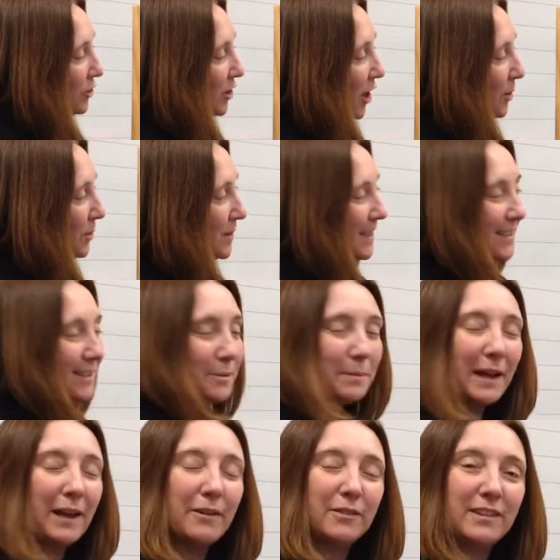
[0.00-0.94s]
you notice
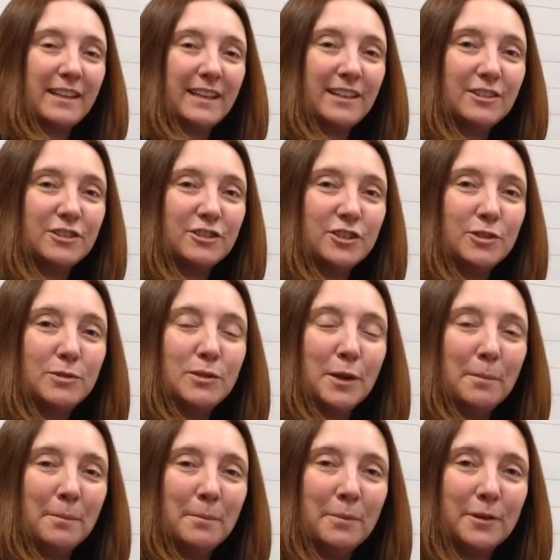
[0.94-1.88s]
about these two
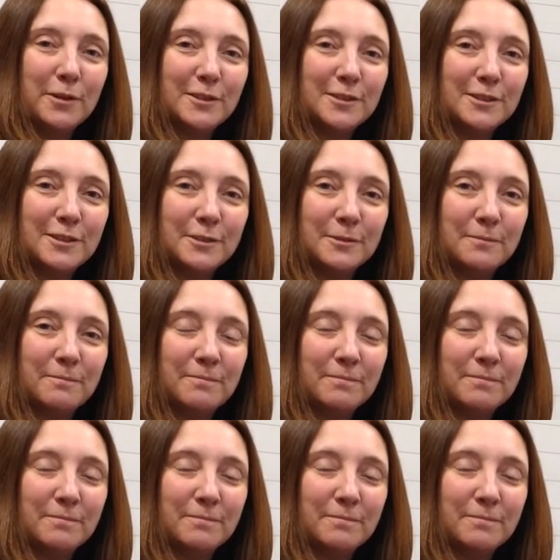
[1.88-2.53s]
numbers?